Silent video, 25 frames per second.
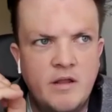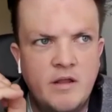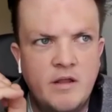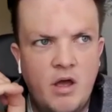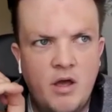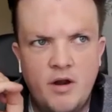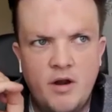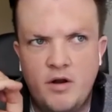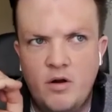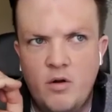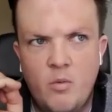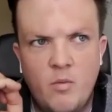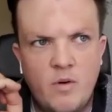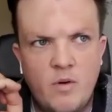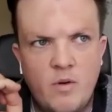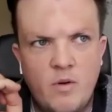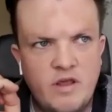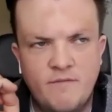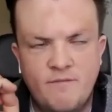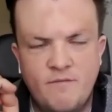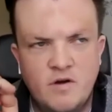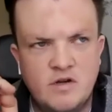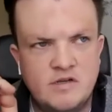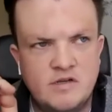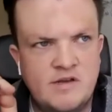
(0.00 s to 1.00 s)
I don't know, where you
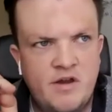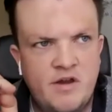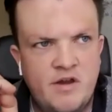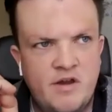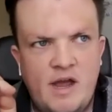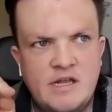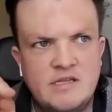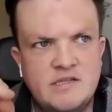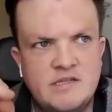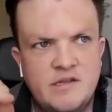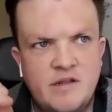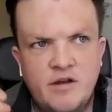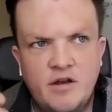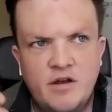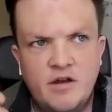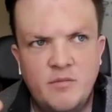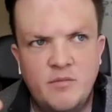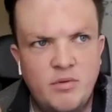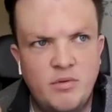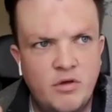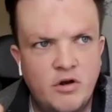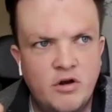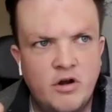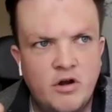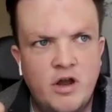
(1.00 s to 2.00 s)
first got your hands on a
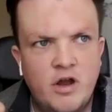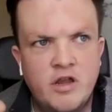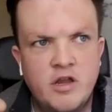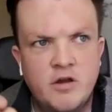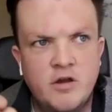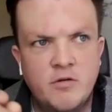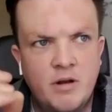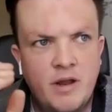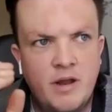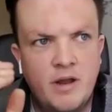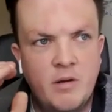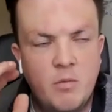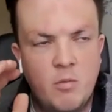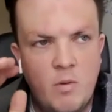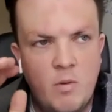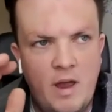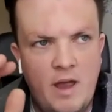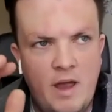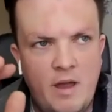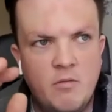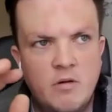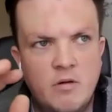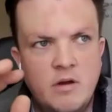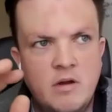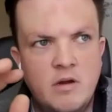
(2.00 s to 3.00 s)
computer and you were like,
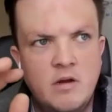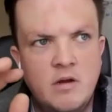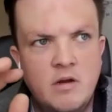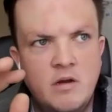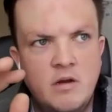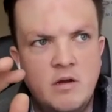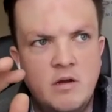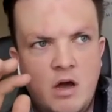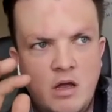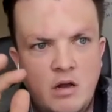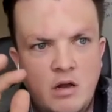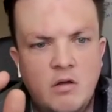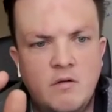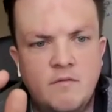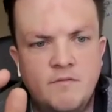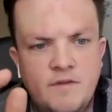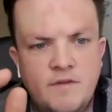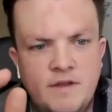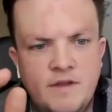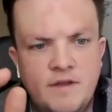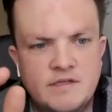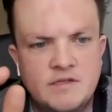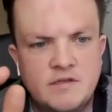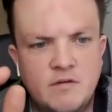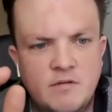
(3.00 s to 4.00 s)
wow, I love
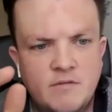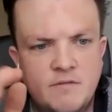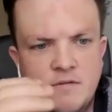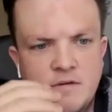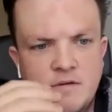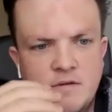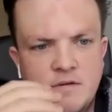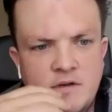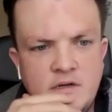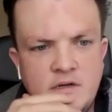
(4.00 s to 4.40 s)
this stuff?